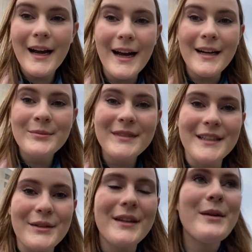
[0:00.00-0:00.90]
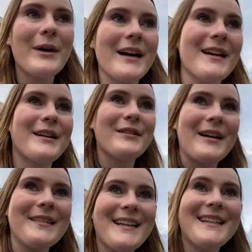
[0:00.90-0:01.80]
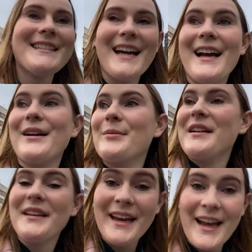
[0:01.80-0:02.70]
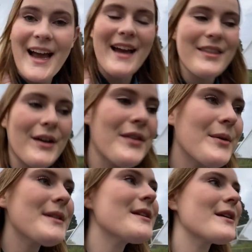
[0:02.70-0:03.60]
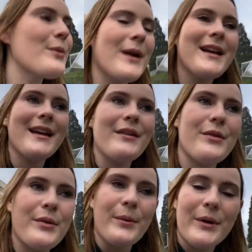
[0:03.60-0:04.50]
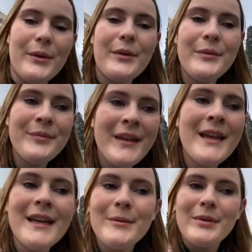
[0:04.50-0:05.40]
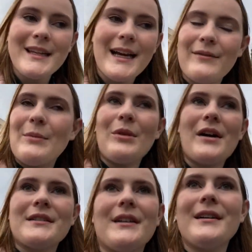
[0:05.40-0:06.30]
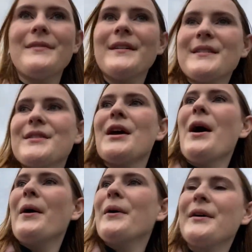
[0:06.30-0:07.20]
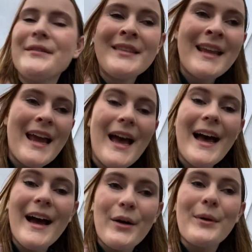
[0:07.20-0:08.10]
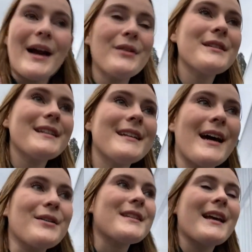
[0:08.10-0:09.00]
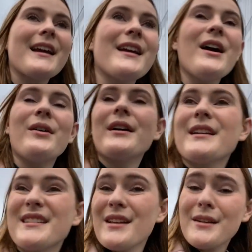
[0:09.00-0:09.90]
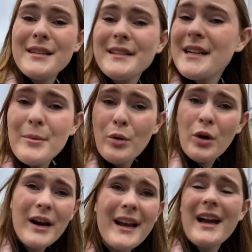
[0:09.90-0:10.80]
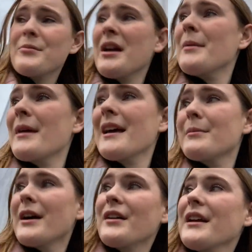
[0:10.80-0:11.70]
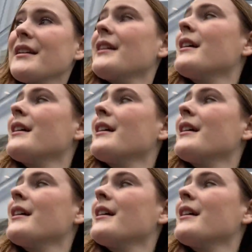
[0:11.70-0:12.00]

I'm literally walking around the entire building. I thought there was like a way to get through, but they have it blocked off. So around and outside I go. And as long as it's not pouring, I'm not mad about it.